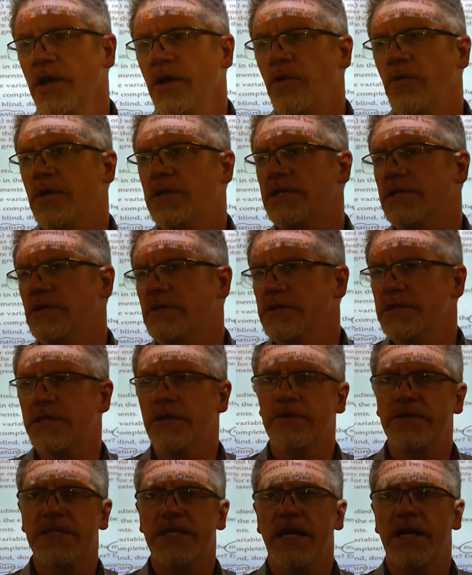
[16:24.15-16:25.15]
what
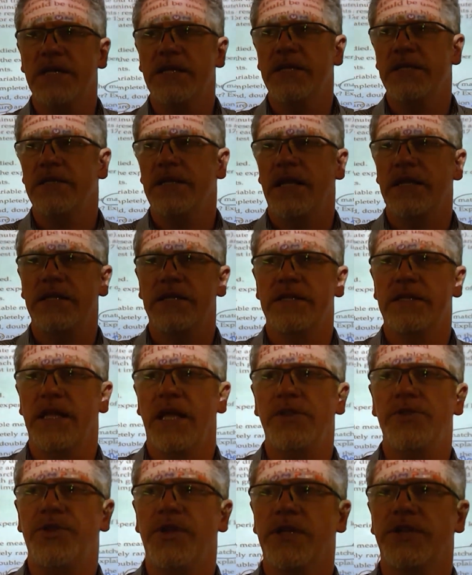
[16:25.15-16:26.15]
so-and-so said, that they
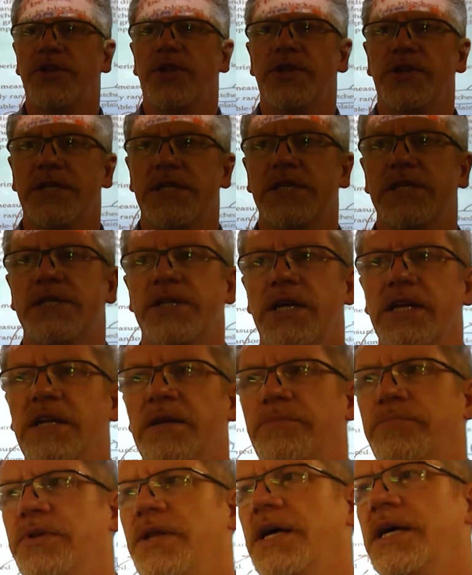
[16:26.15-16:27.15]
think that this study
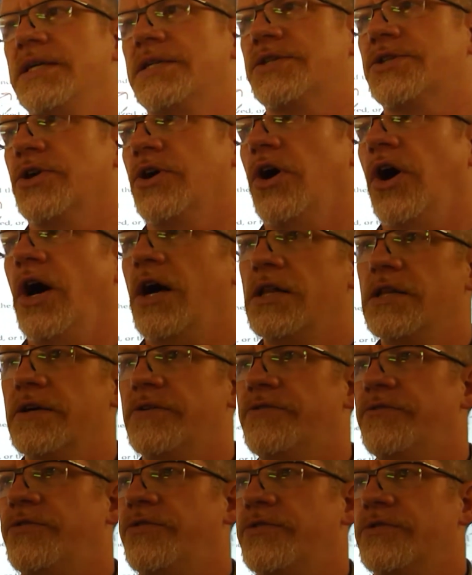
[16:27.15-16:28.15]
applies to all
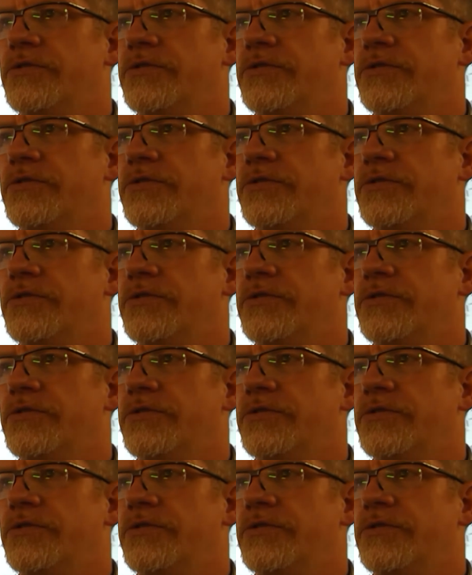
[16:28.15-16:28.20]
of